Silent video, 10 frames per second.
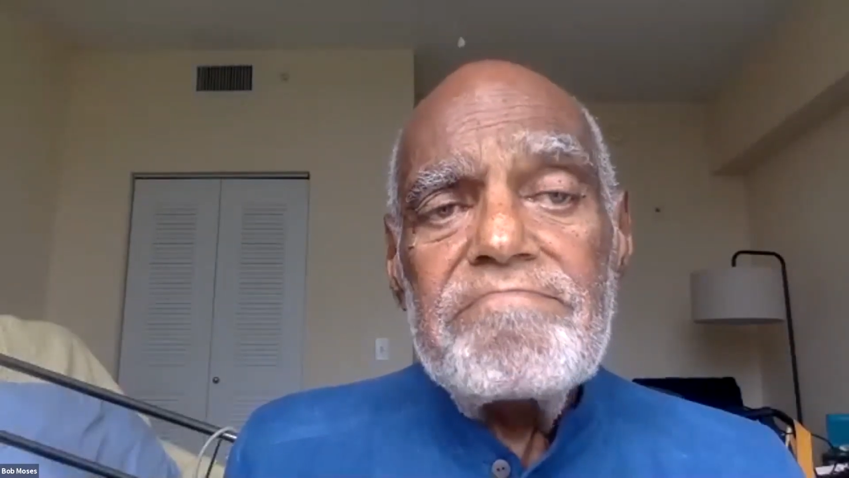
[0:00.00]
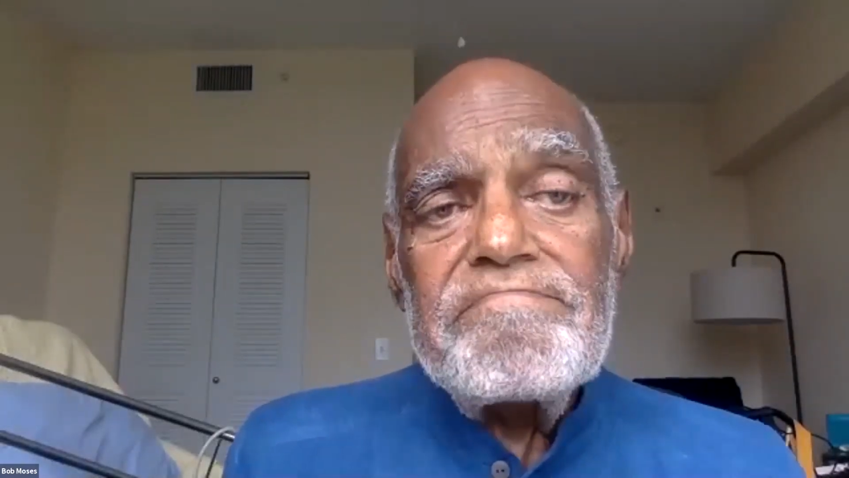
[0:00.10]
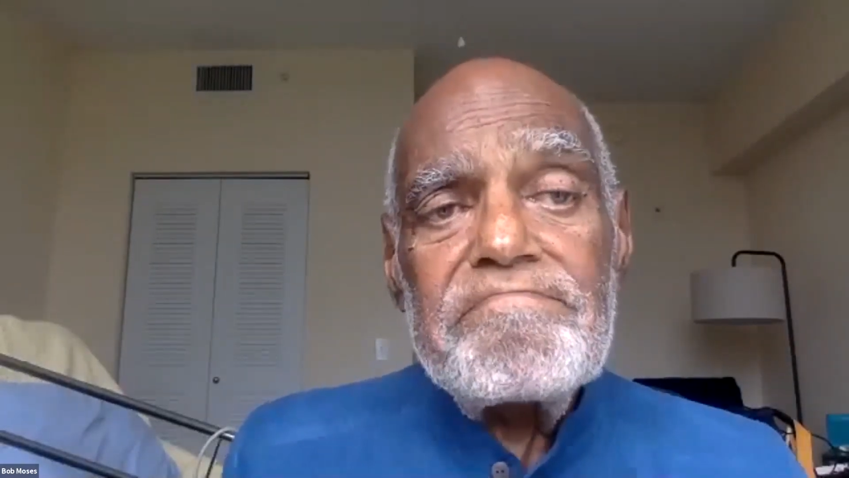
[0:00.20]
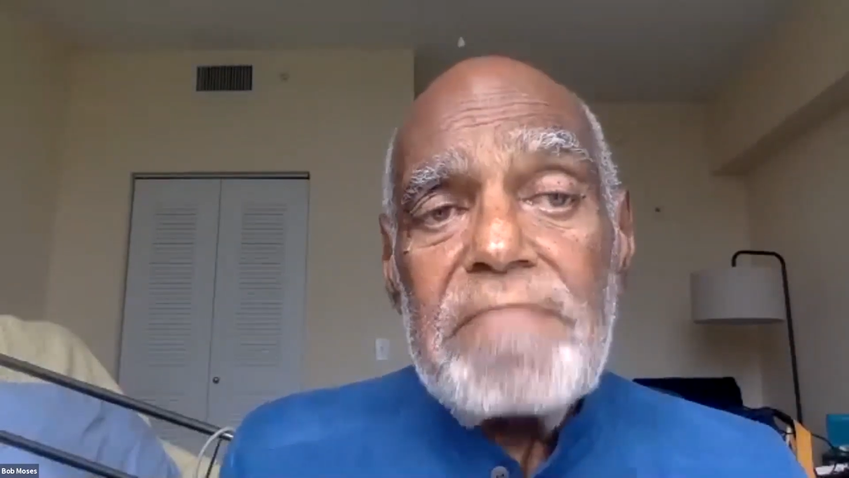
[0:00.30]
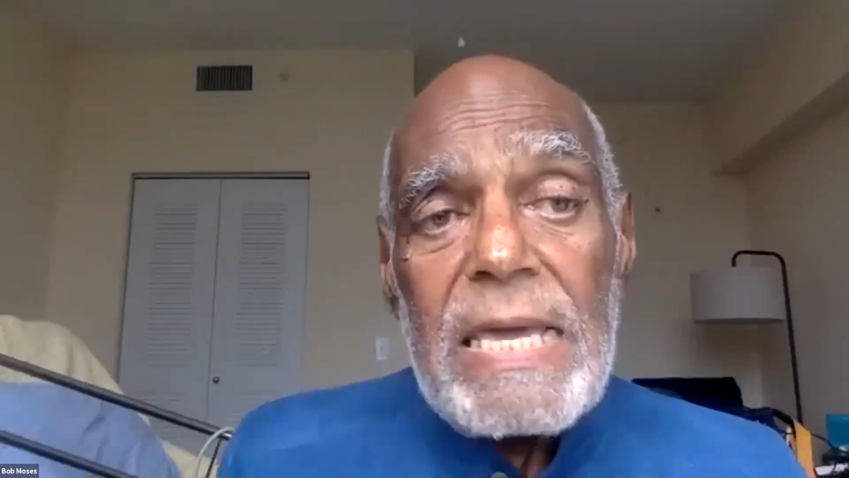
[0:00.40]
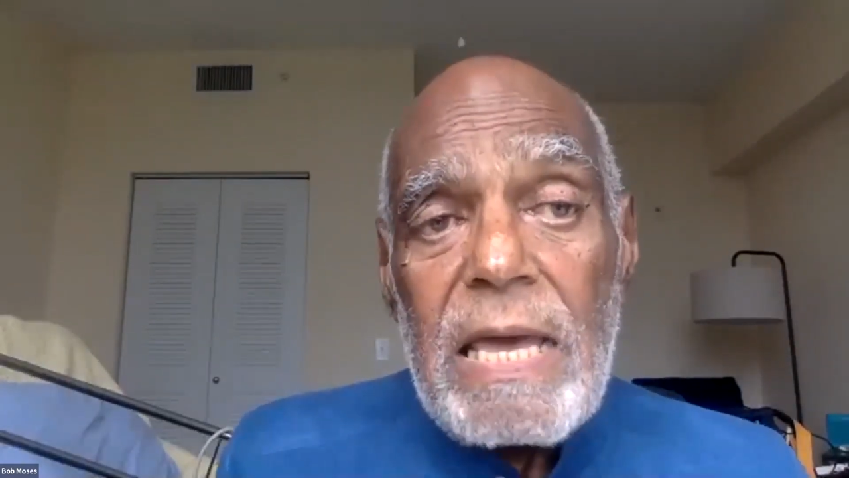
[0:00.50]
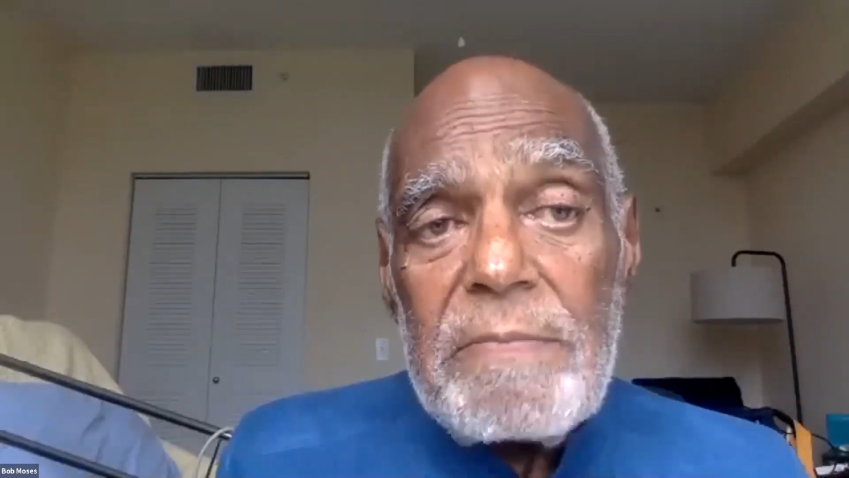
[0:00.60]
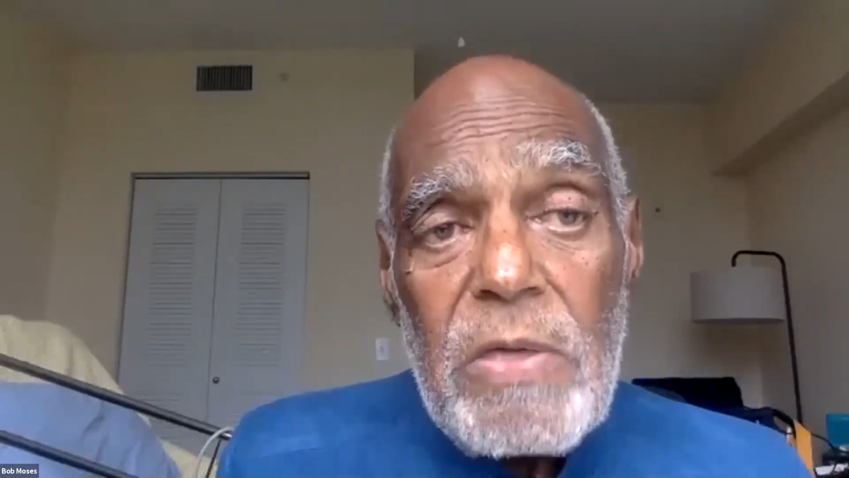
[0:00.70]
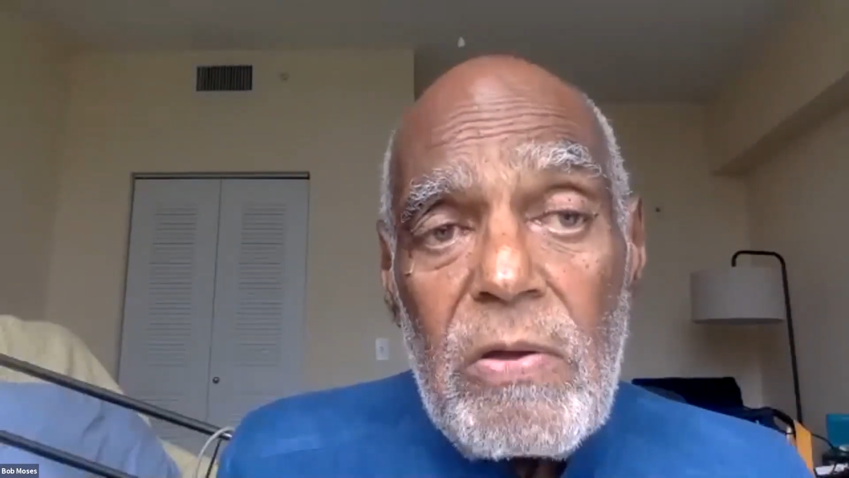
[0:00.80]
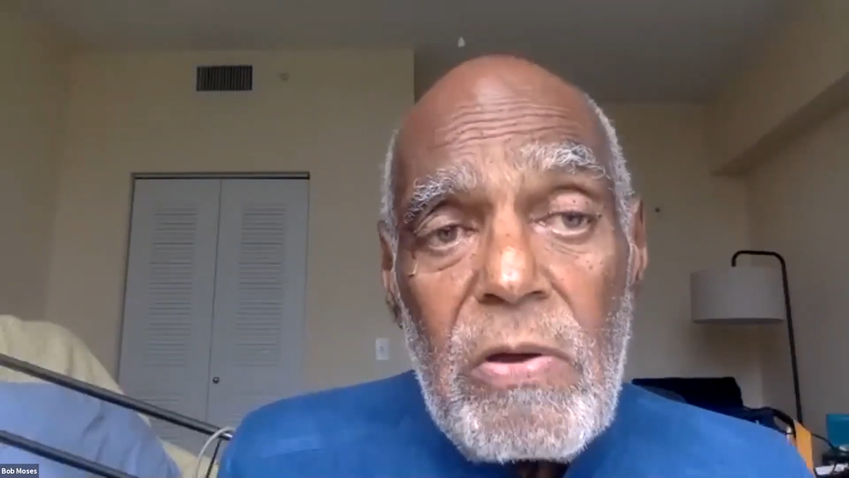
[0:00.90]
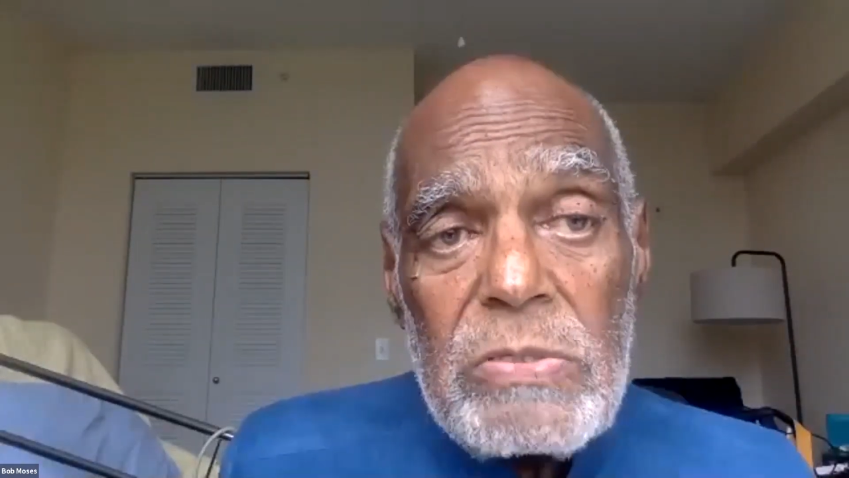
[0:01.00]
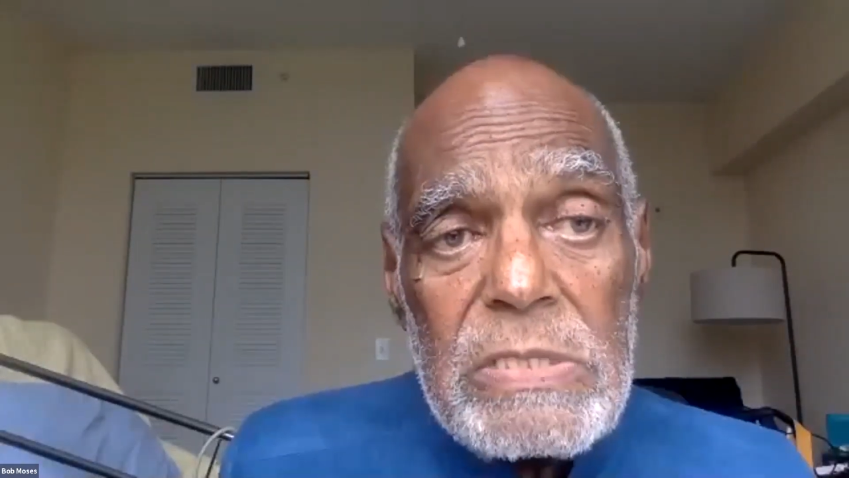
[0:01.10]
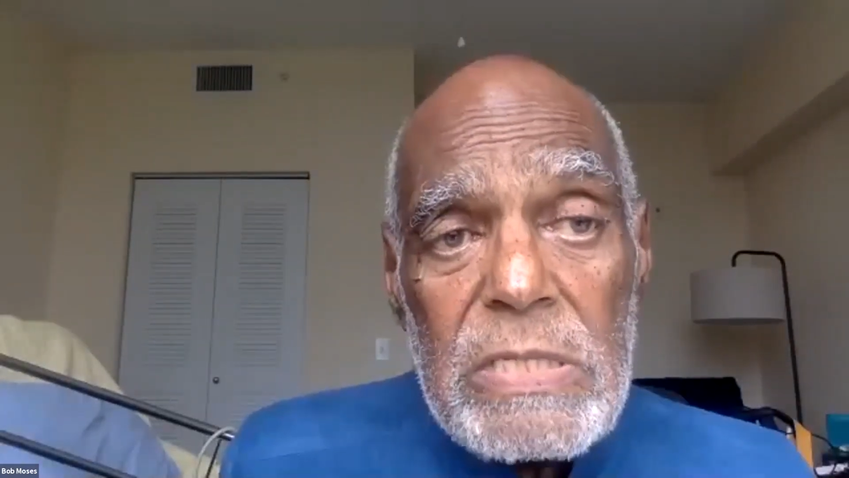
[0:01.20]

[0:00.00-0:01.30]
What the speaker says: make up their own